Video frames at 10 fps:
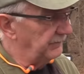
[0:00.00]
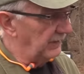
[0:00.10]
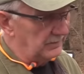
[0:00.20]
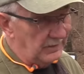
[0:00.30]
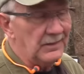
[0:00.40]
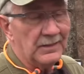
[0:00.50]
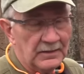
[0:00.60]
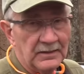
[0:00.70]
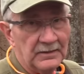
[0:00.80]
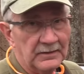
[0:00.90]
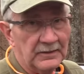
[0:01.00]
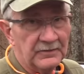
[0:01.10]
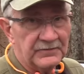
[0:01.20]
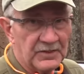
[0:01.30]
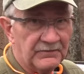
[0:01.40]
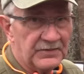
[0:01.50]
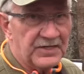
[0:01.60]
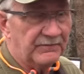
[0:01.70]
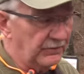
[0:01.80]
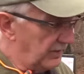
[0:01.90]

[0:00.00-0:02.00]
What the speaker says: And did. You know, so for several